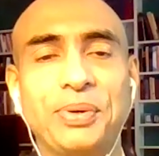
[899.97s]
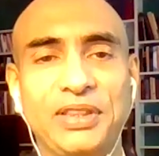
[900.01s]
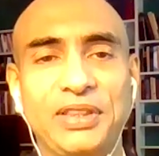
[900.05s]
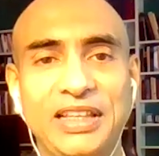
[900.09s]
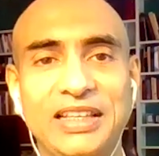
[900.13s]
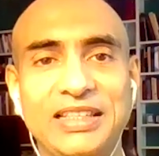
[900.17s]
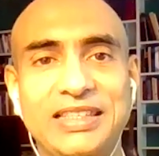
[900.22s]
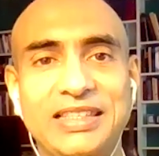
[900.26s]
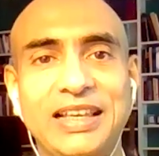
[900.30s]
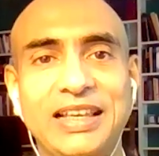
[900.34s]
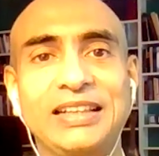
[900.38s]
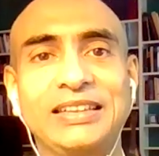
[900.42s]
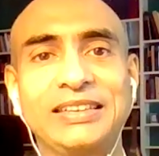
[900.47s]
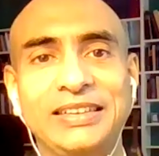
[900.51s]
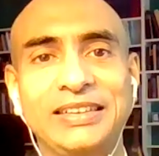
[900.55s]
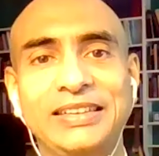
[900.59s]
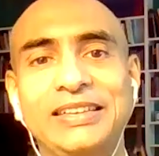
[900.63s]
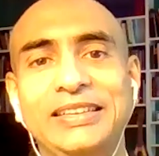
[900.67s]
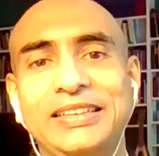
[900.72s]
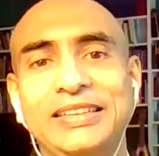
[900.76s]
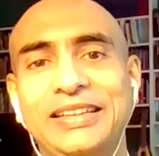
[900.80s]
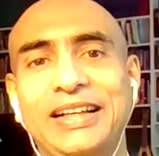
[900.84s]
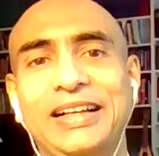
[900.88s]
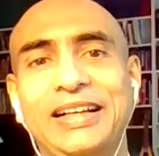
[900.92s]
what they sell.
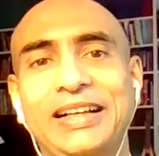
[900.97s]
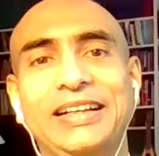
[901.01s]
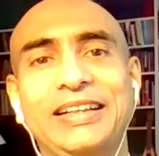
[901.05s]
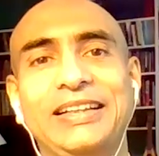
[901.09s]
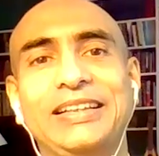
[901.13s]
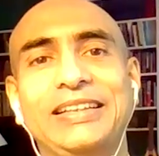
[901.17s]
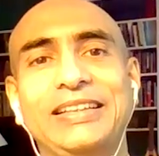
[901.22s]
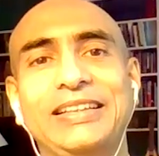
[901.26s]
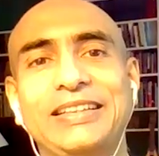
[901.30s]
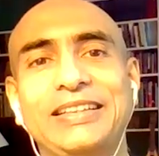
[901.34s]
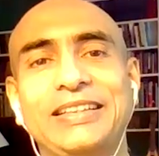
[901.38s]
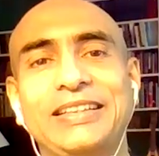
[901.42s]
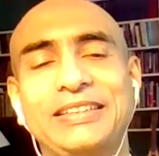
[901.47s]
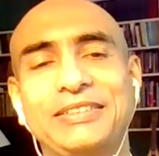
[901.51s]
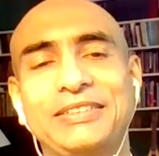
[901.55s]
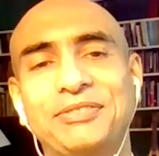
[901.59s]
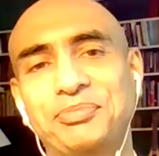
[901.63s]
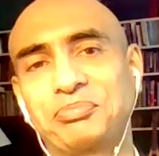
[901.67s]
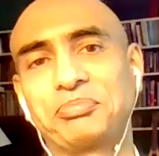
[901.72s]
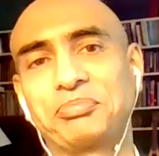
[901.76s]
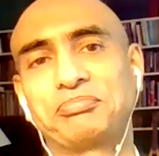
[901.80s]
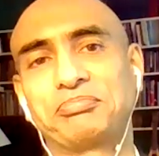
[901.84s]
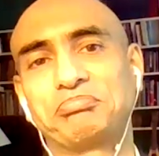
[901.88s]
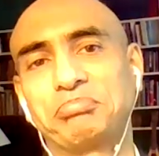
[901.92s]
Uh,
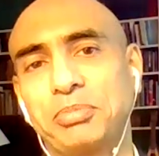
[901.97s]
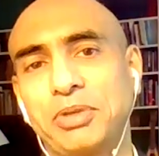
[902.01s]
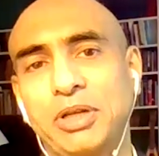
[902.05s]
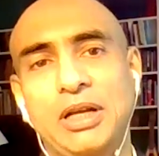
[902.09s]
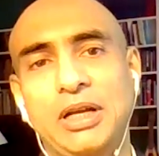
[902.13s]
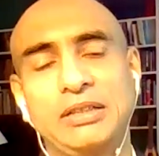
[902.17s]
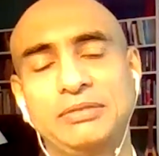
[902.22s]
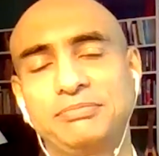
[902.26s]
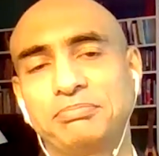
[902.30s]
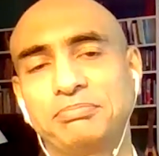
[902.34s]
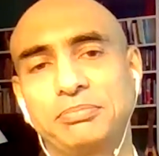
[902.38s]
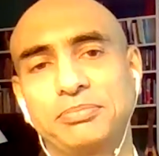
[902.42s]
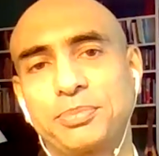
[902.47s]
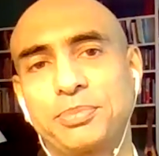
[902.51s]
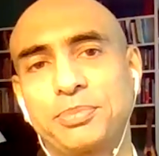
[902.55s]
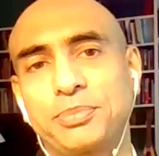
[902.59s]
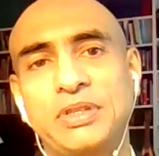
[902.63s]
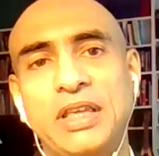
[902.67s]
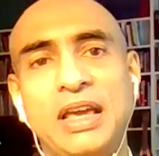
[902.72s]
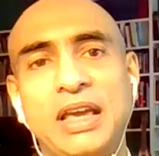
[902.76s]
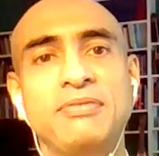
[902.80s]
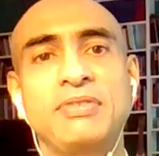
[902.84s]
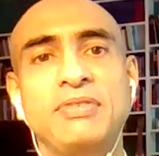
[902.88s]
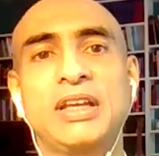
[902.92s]
um,
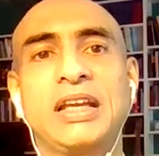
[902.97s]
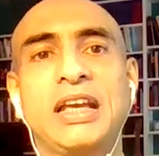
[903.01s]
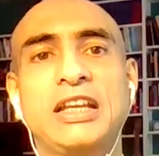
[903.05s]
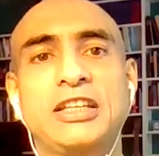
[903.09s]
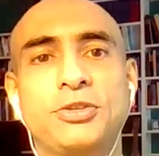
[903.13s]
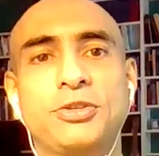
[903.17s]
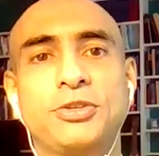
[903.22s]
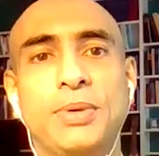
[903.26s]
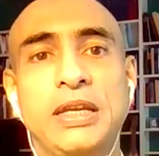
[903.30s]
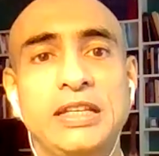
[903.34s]
then we get to